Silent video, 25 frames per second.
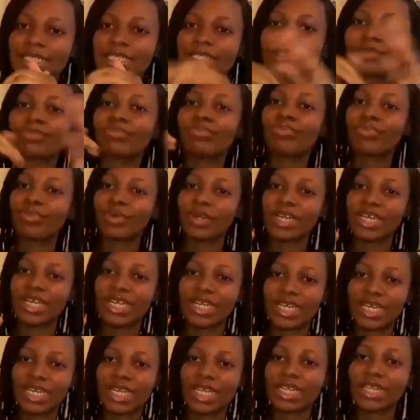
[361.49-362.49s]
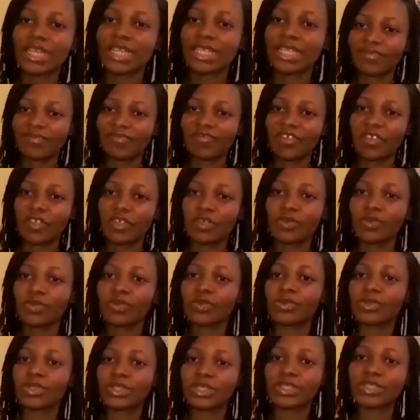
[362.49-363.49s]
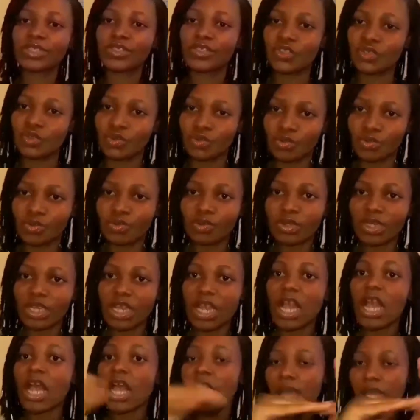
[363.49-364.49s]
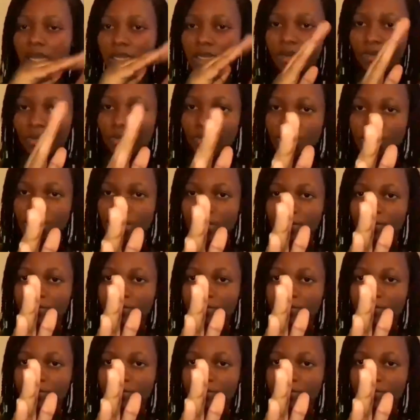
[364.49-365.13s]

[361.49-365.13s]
to bring video to you alone.